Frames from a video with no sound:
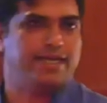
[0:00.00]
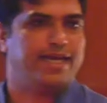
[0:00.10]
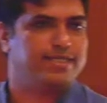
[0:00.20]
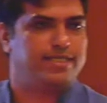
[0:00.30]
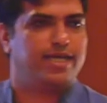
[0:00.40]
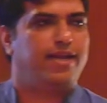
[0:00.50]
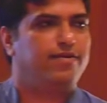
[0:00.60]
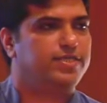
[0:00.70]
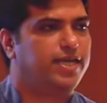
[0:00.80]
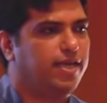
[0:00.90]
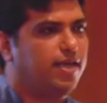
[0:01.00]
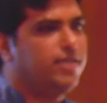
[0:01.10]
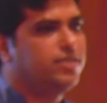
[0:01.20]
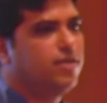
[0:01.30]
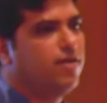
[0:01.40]
takes this idea of saying
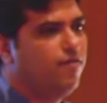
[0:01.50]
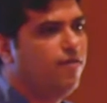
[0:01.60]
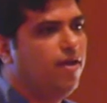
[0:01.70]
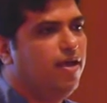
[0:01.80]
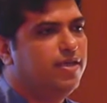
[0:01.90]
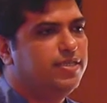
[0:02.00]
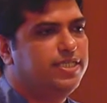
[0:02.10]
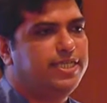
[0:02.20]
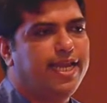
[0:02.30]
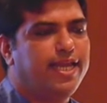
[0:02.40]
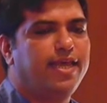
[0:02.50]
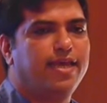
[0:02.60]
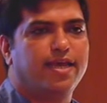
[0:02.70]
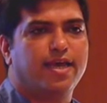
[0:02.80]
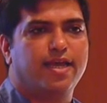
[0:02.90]
instead of
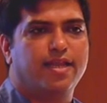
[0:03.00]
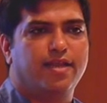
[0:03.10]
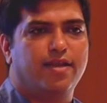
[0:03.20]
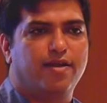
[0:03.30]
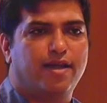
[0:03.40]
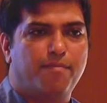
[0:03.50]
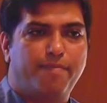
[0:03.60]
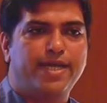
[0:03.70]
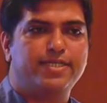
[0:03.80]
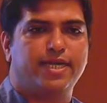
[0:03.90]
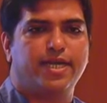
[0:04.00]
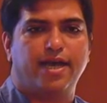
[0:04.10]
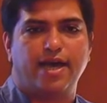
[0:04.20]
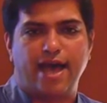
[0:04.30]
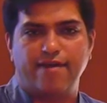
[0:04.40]
sending compressed
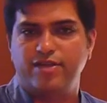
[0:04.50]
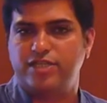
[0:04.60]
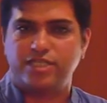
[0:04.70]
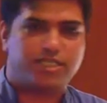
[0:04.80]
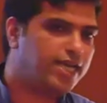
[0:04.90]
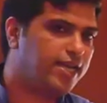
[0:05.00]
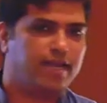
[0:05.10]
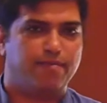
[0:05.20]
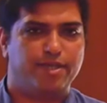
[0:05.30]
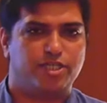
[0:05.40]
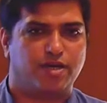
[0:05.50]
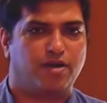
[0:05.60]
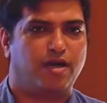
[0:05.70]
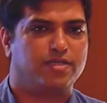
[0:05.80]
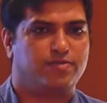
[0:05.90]
data, I will just send an image
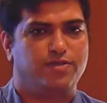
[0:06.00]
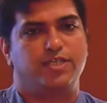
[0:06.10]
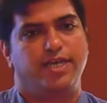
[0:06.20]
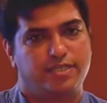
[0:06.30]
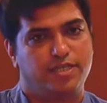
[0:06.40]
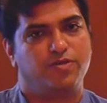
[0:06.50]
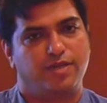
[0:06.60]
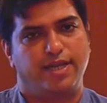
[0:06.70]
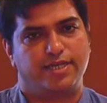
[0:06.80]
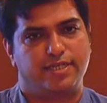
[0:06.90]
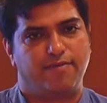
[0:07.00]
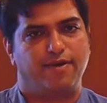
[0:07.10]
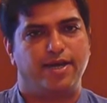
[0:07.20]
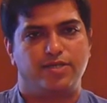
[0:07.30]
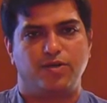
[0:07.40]
across, which takes it to the next step, right?